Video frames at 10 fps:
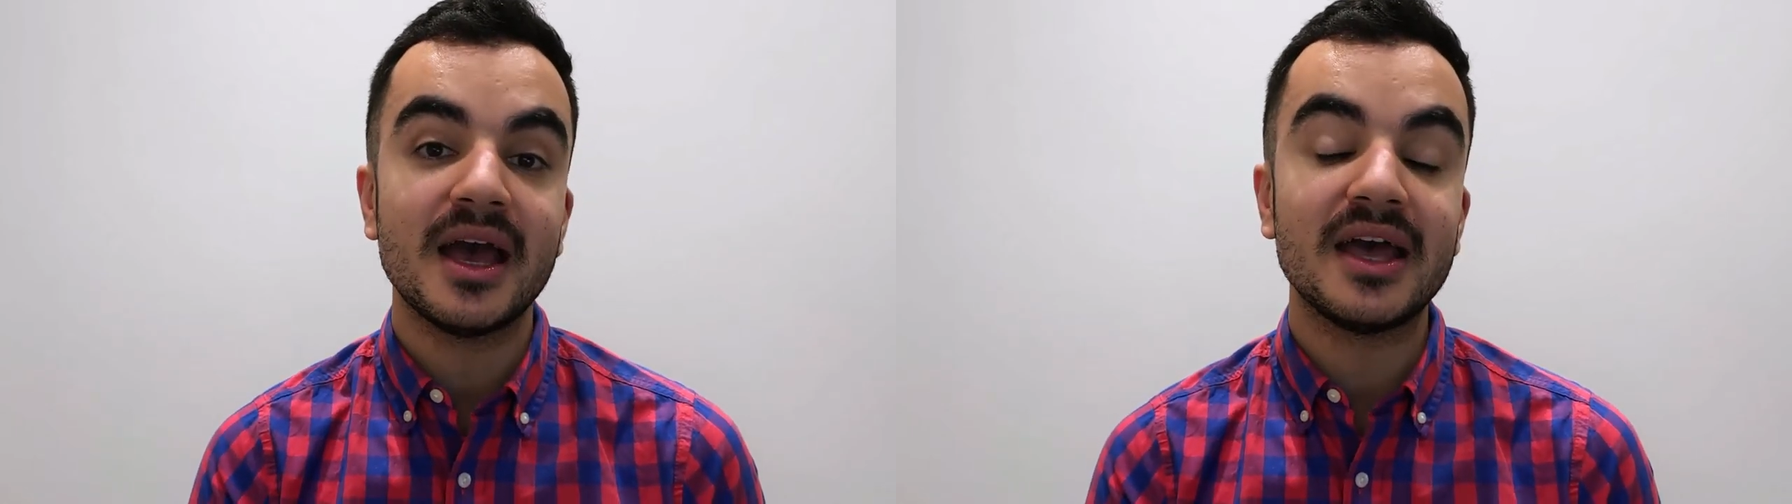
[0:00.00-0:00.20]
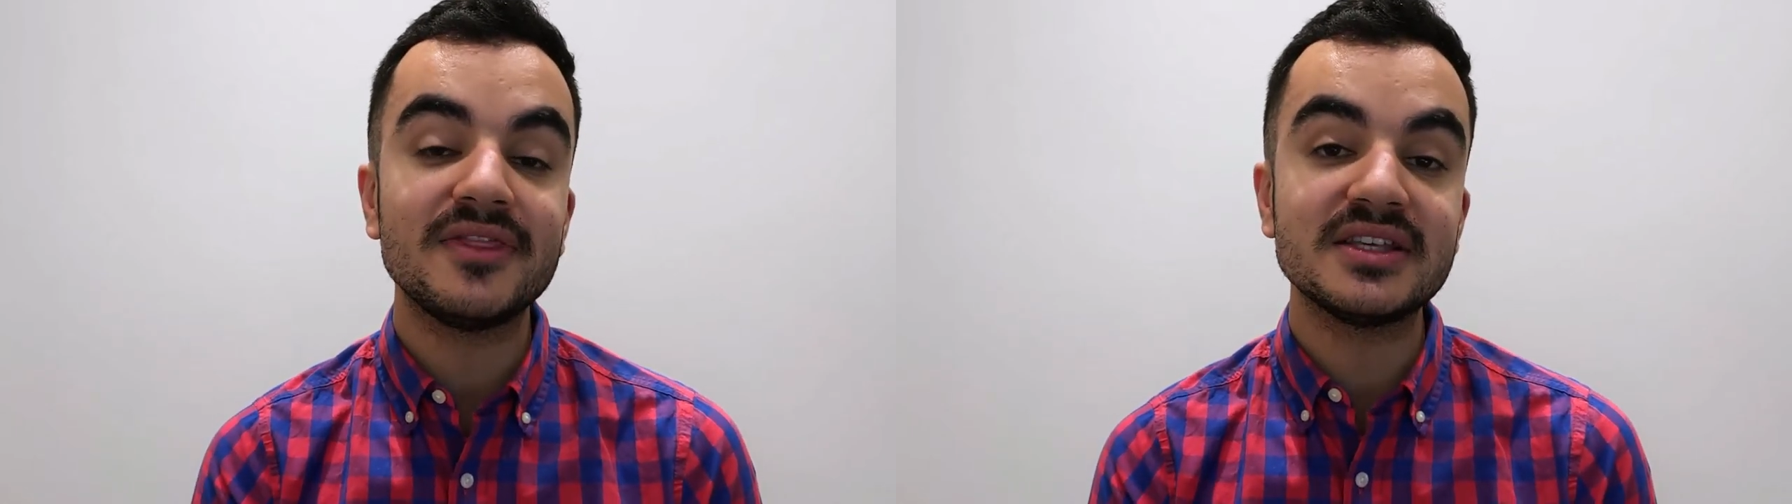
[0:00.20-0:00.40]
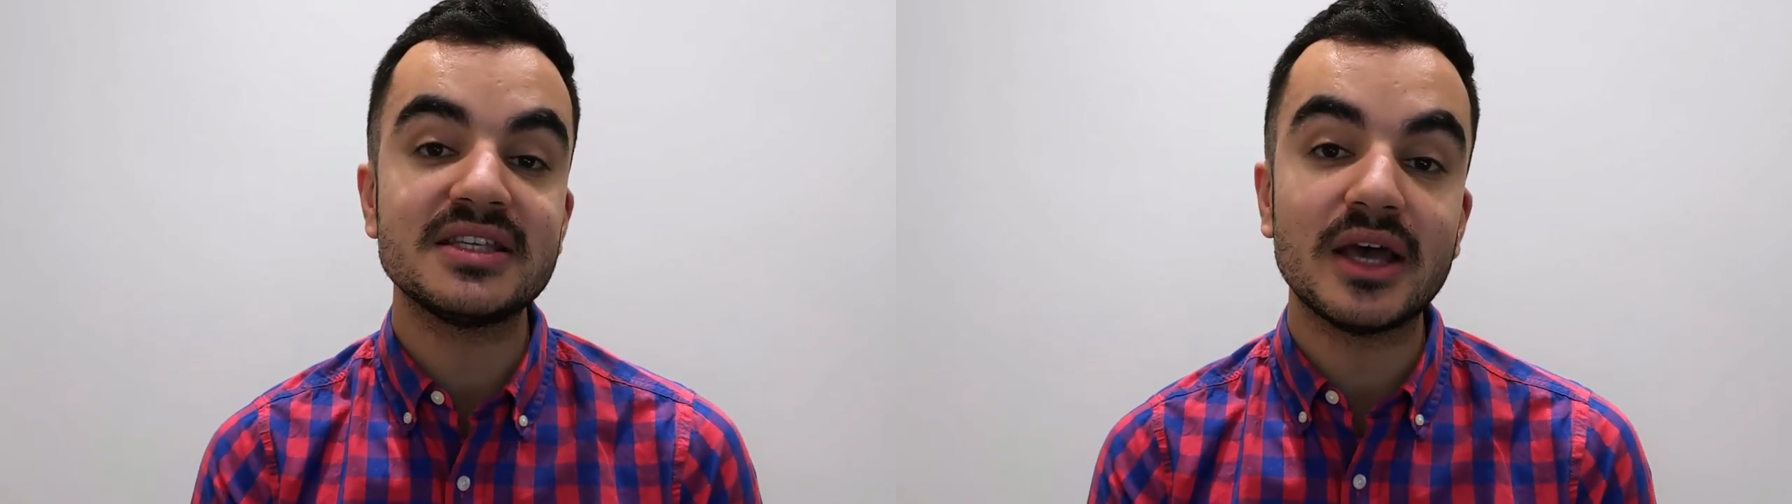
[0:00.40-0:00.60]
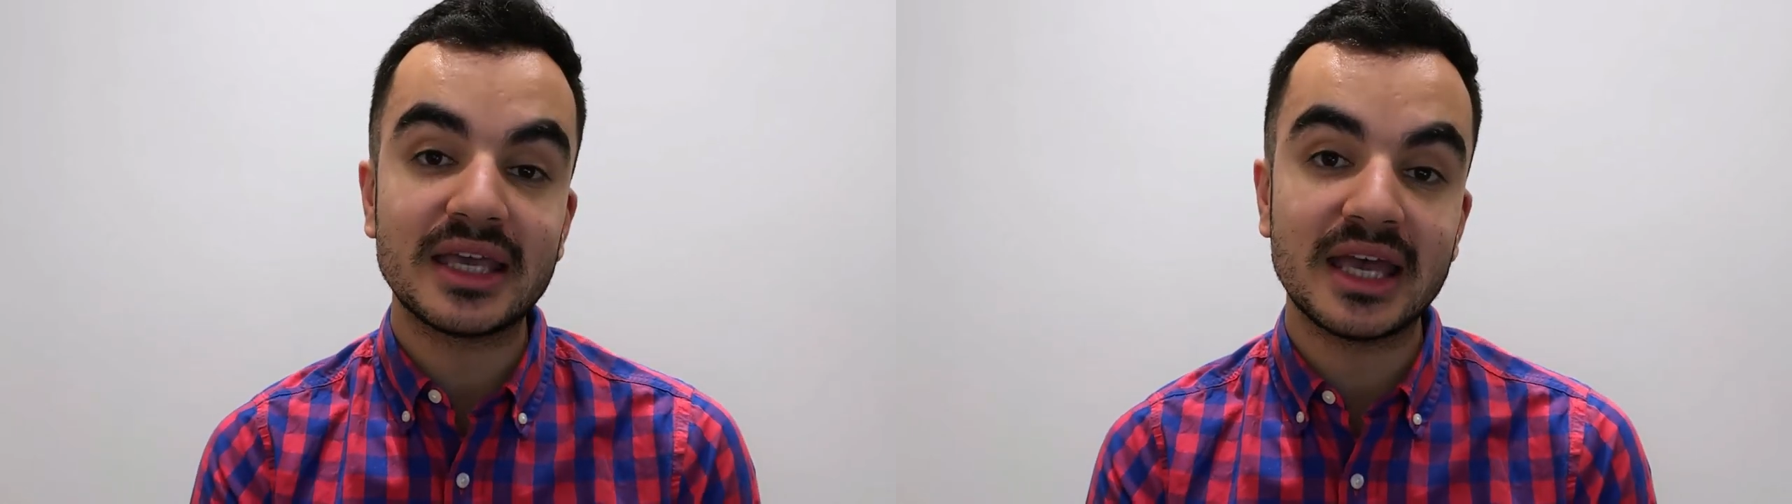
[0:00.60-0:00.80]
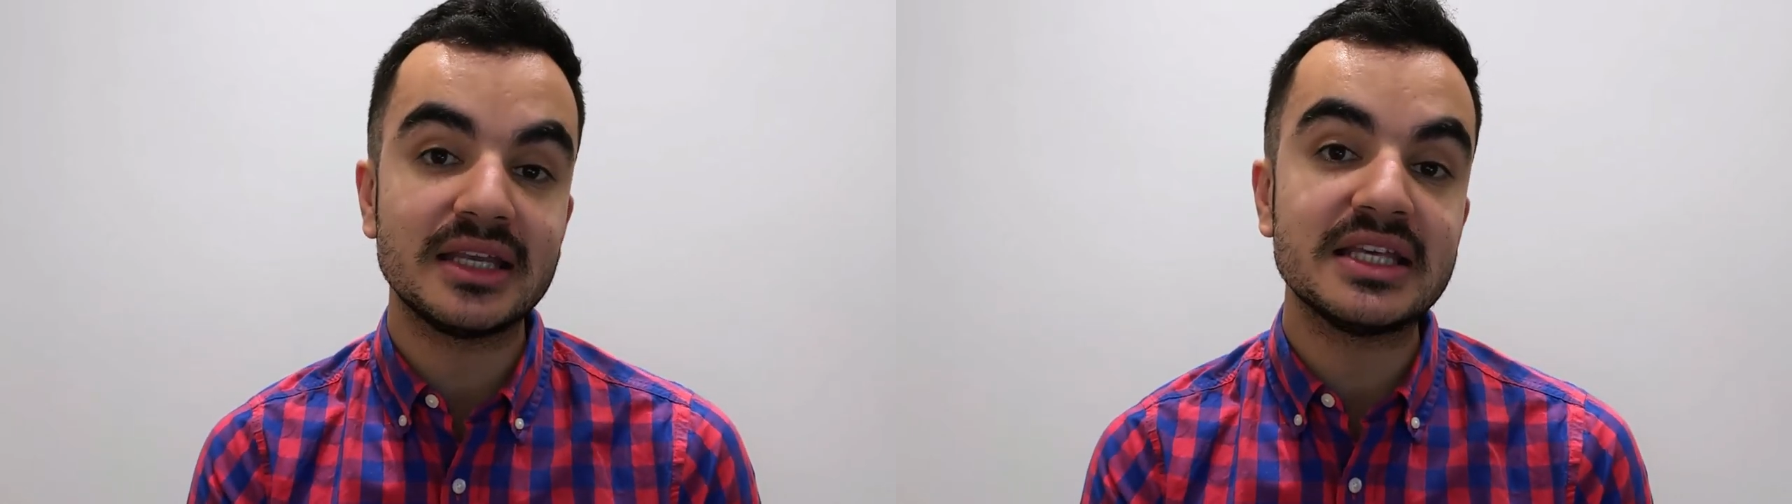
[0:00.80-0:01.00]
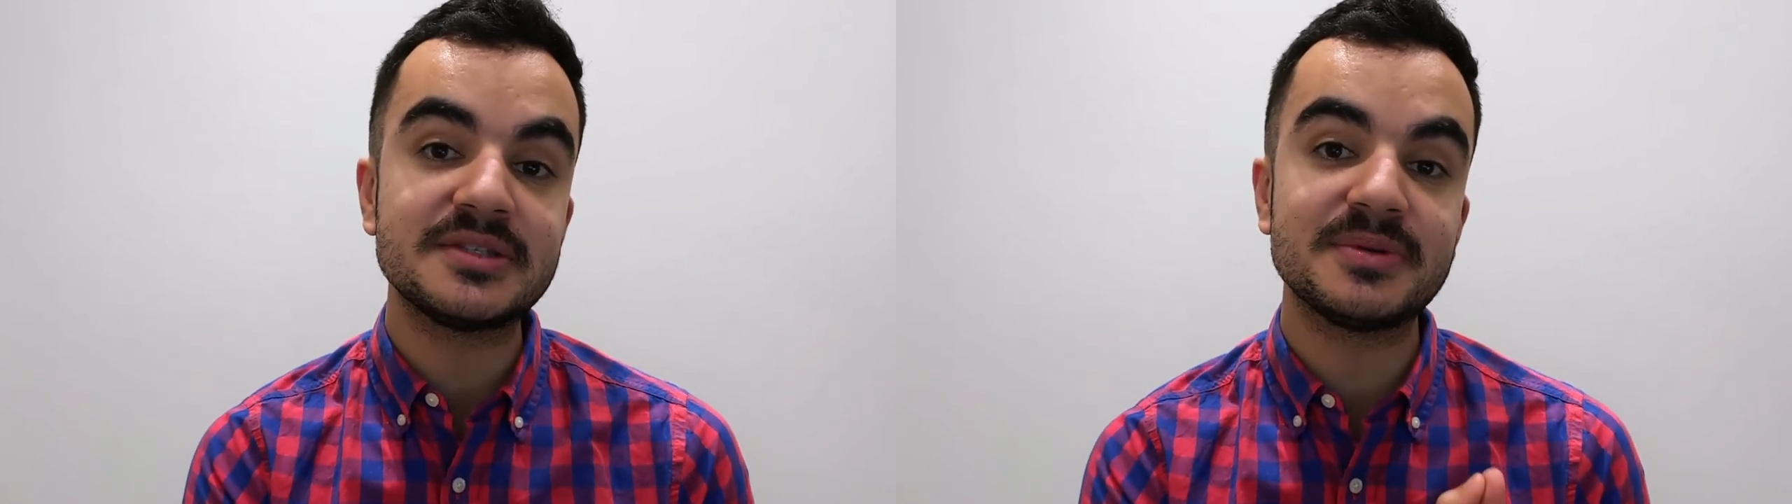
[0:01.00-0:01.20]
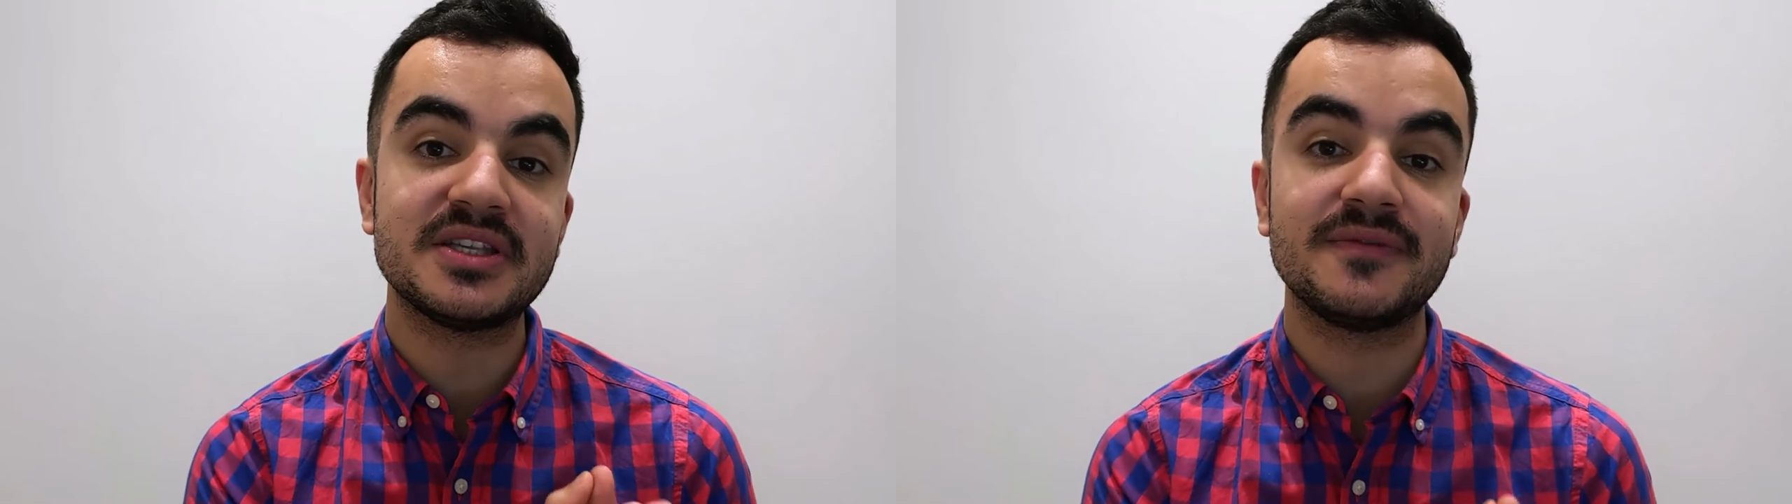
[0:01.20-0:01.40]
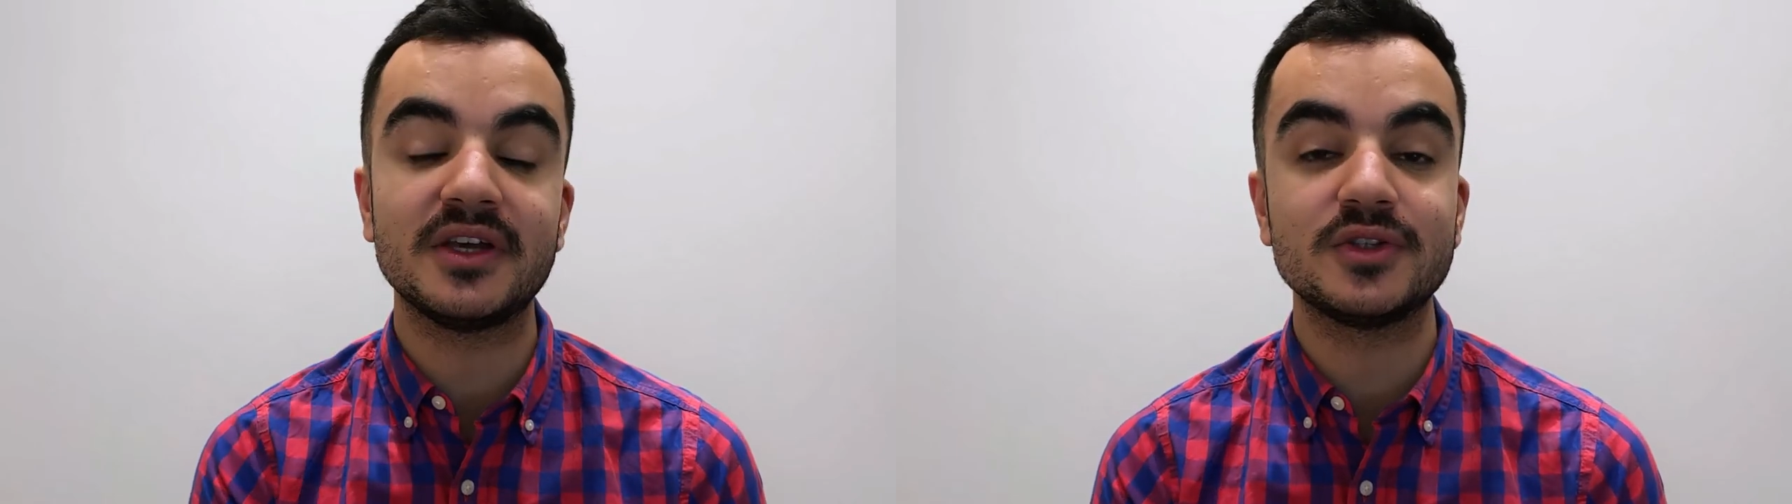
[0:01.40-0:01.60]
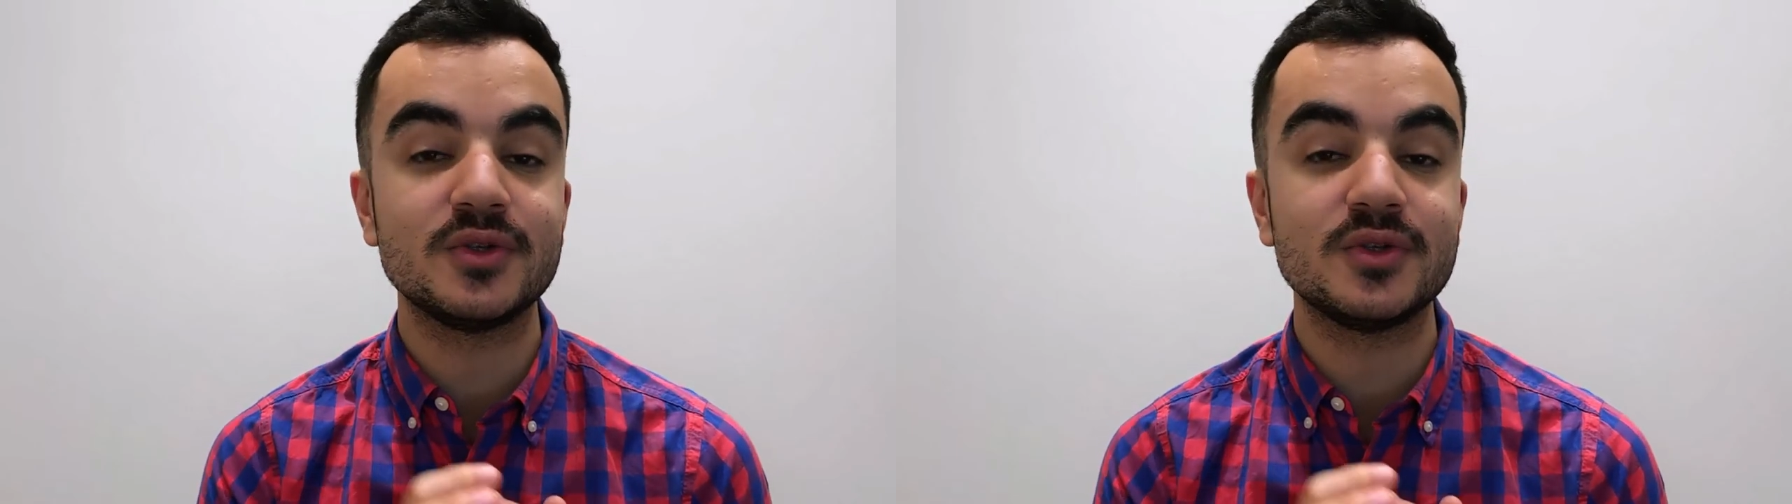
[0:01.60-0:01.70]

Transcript: And uh, this again is specific